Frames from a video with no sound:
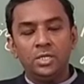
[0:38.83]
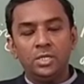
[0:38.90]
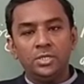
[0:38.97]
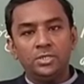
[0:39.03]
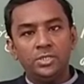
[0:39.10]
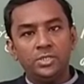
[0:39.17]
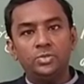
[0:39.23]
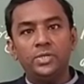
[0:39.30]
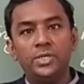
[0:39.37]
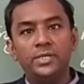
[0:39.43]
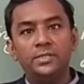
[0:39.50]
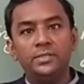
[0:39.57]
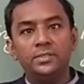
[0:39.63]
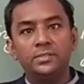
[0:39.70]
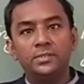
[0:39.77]
Dear
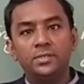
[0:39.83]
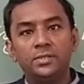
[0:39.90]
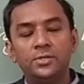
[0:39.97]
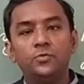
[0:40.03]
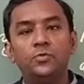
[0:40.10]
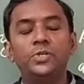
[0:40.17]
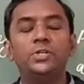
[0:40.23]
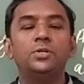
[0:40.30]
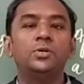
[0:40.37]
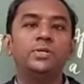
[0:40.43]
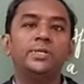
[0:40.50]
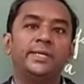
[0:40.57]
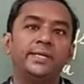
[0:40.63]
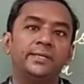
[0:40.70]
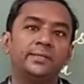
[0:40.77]
students, we
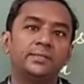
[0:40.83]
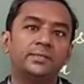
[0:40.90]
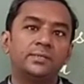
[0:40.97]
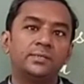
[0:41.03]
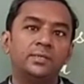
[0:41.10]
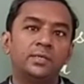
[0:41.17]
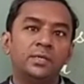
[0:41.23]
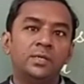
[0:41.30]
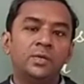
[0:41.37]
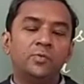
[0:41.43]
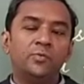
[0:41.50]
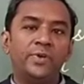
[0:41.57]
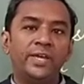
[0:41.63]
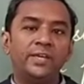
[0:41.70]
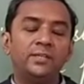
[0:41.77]
know that
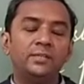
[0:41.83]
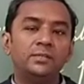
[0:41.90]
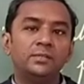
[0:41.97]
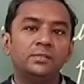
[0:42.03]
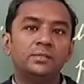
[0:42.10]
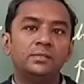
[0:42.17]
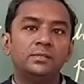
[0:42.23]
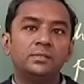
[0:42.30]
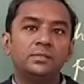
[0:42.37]
when